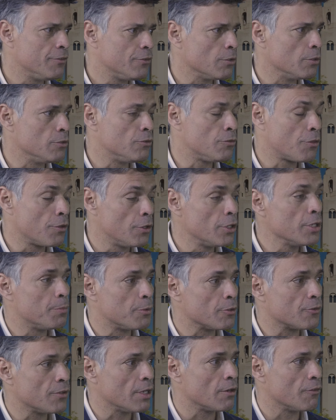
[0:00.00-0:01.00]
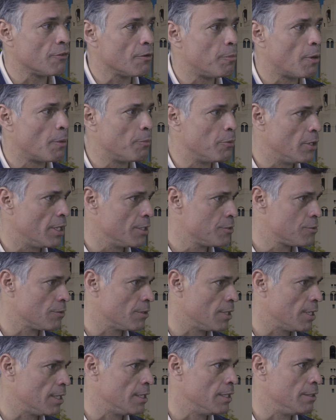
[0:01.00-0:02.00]
so it's 30% of the
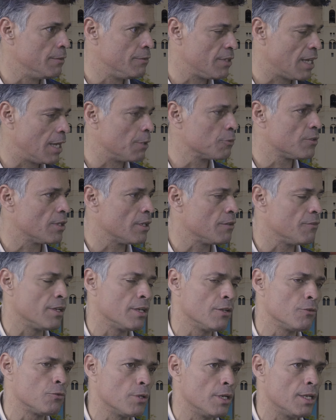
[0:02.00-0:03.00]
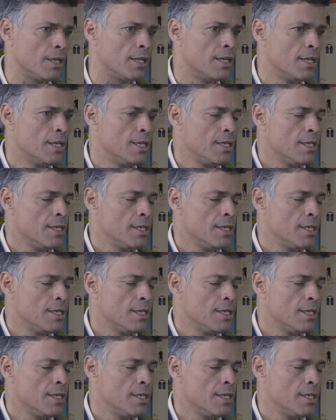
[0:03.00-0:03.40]
population that lives outside Venezuela.